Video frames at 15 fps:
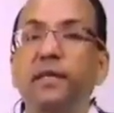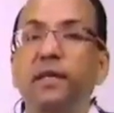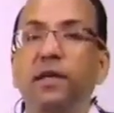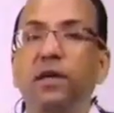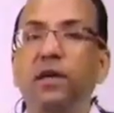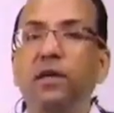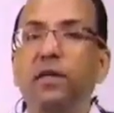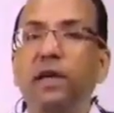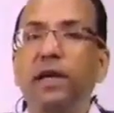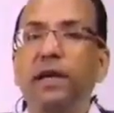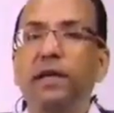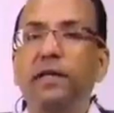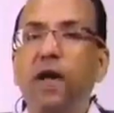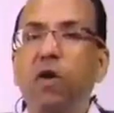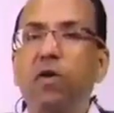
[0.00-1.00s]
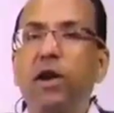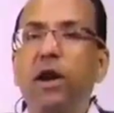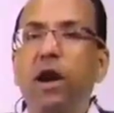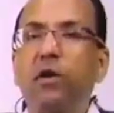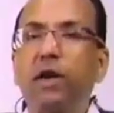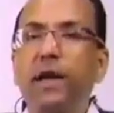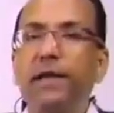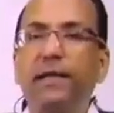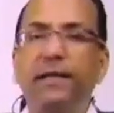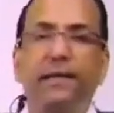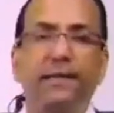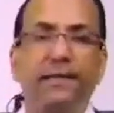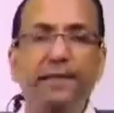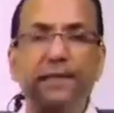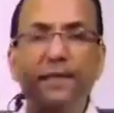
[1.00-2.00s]
Okay, down and out eye.
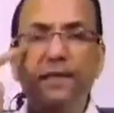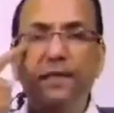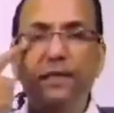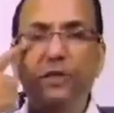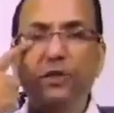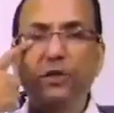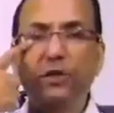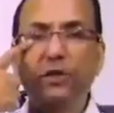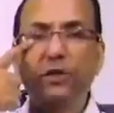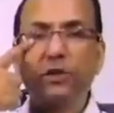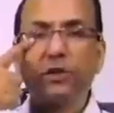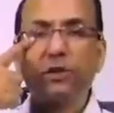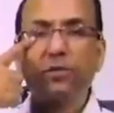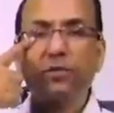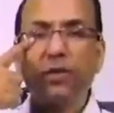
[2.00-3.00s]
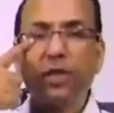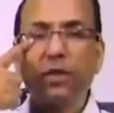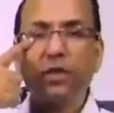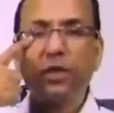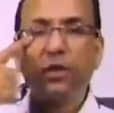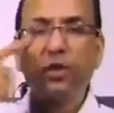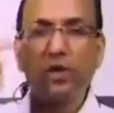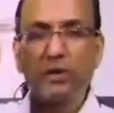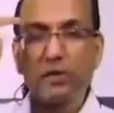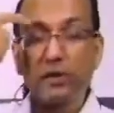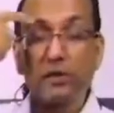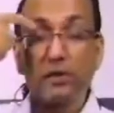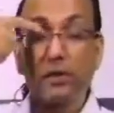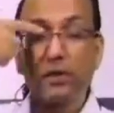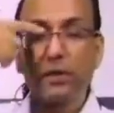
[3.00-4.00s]
Yes. With the
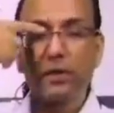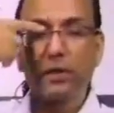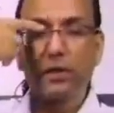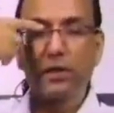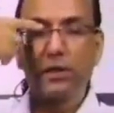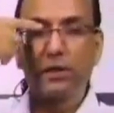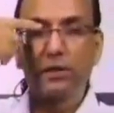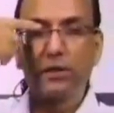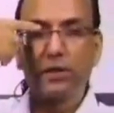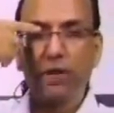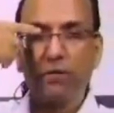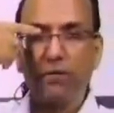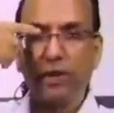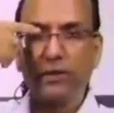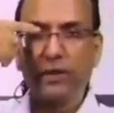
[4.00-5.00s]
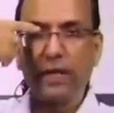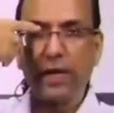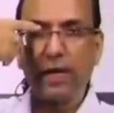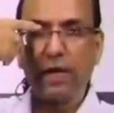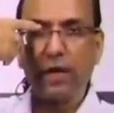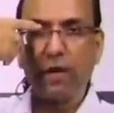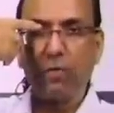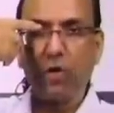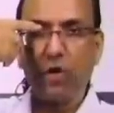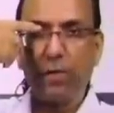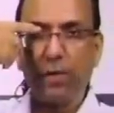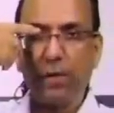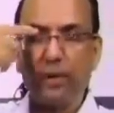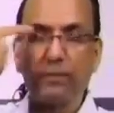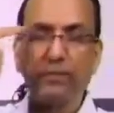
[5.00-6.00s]
ptosis. Yes. Fixed and dilated
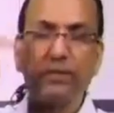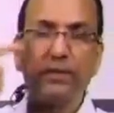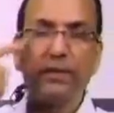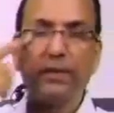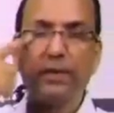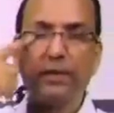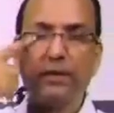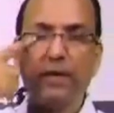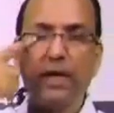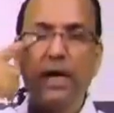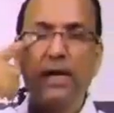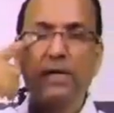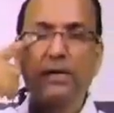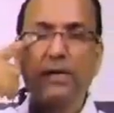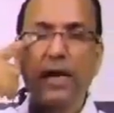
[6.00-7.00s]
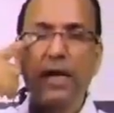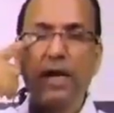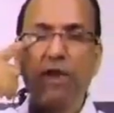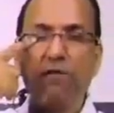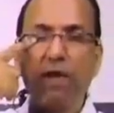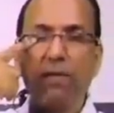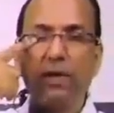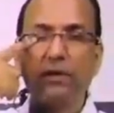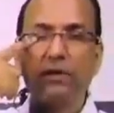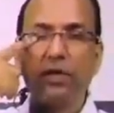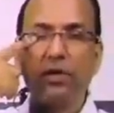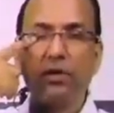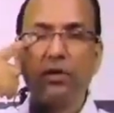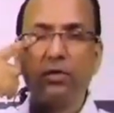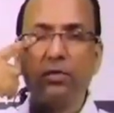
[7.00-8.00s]
pupil. Yes. Is a sign in Weber
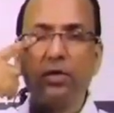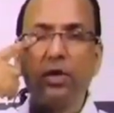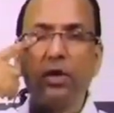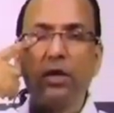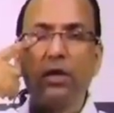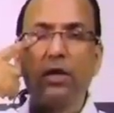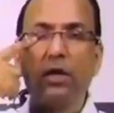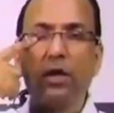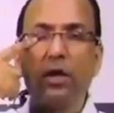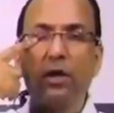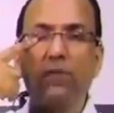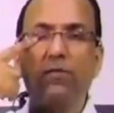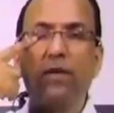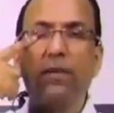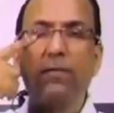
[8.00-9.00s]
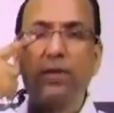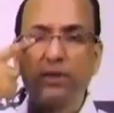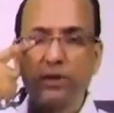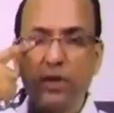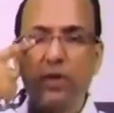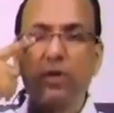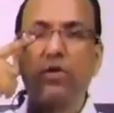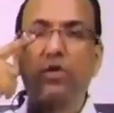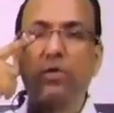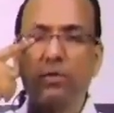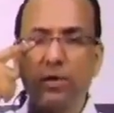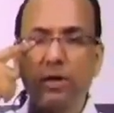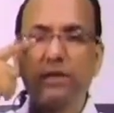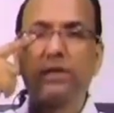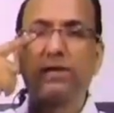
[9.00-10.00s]
syndrome. Yeah, in Weber syndrome,
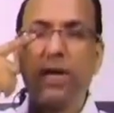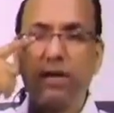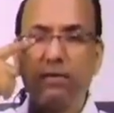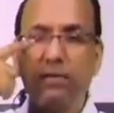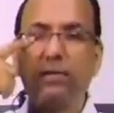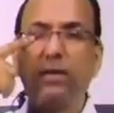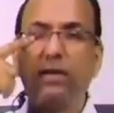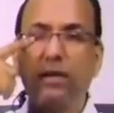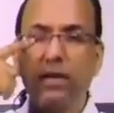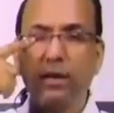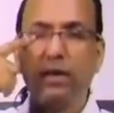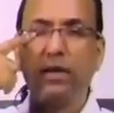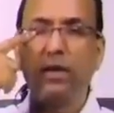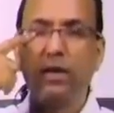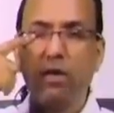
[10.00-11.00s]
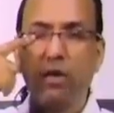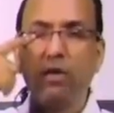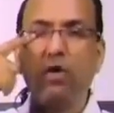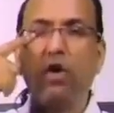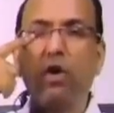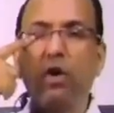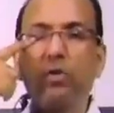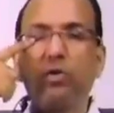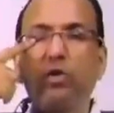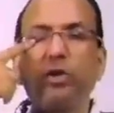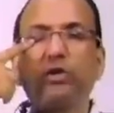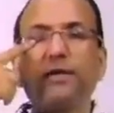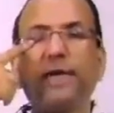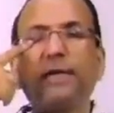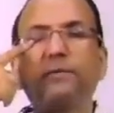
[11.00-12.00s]
this sign will be there on oculomotor
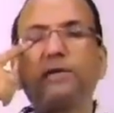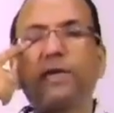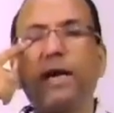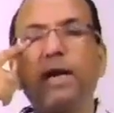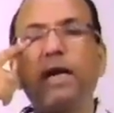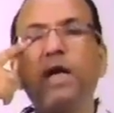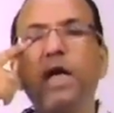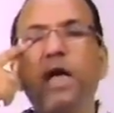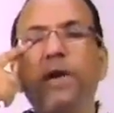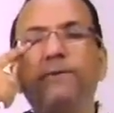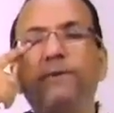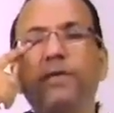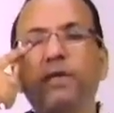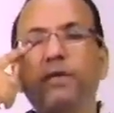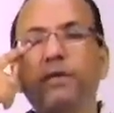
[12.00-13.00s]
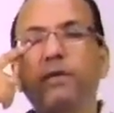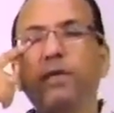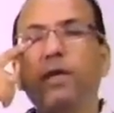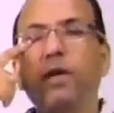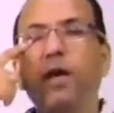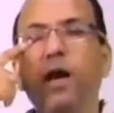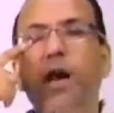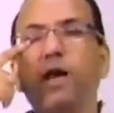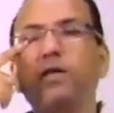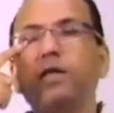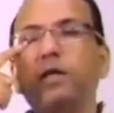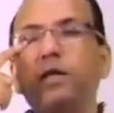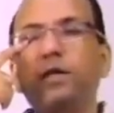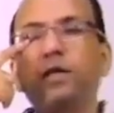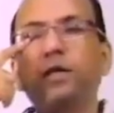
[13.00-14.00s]
same side, but the other